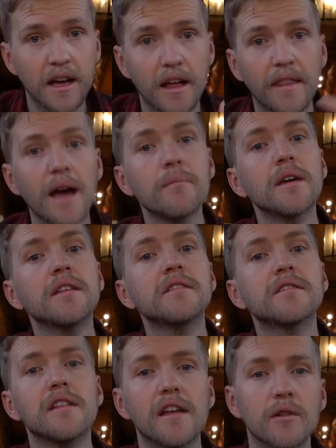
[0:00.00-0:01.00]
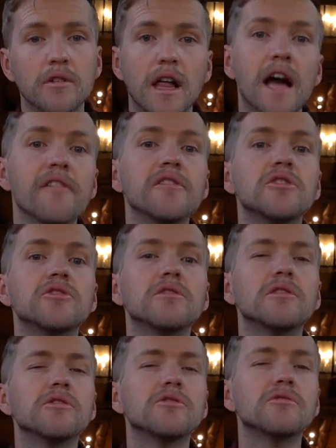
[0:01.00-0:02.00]
And that means that they will have
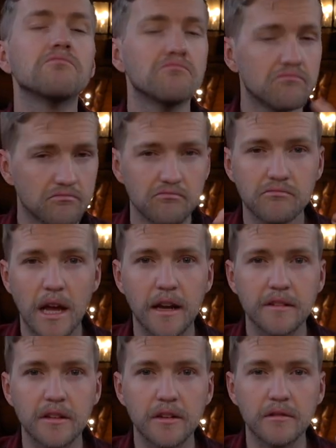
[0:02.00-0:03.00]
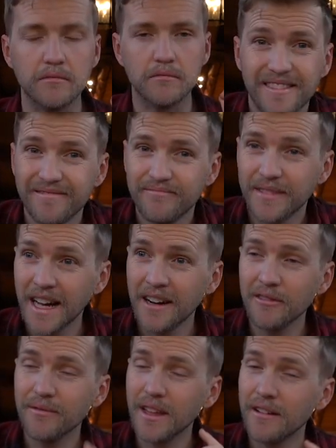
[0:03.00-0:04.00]
insurance. Excellent.
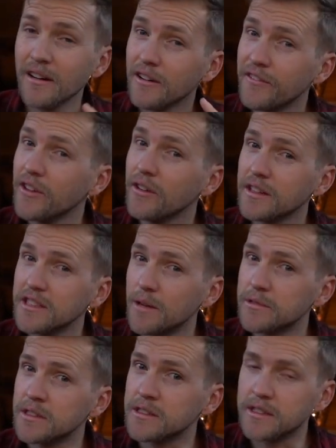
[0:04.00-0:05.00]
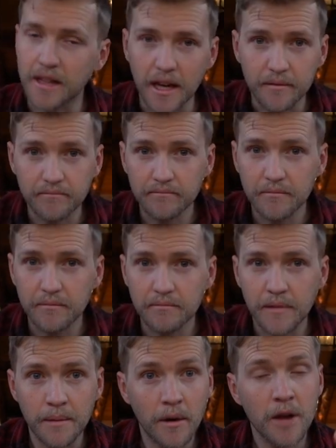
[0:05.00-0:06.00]
Now, there are a few exceptions to that.
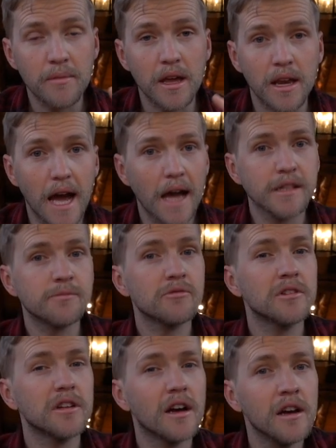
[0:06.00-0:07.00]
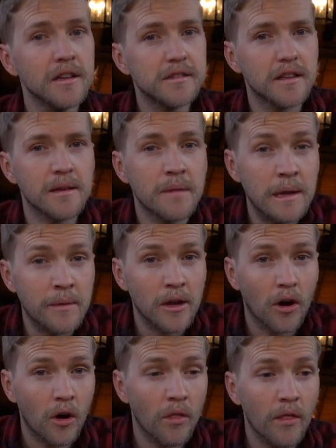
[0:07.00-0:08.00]
They might be an aspirant guide, so they may be
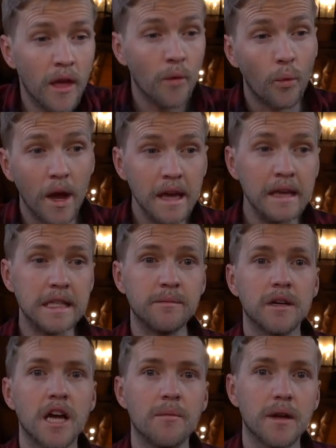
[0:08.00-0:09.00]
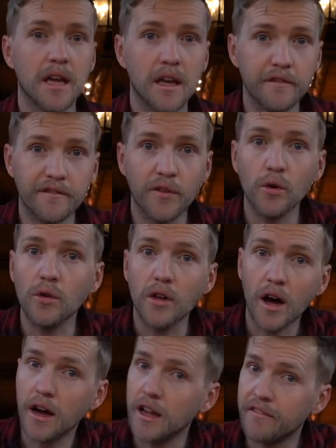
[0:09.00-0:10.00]
on their way to becoming a full
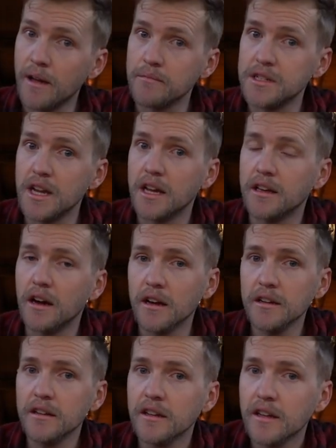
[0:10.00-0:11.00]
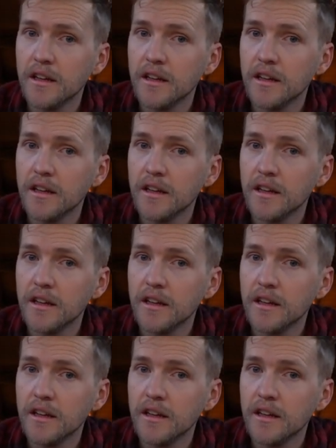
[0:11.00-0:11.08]
IFMGA guide,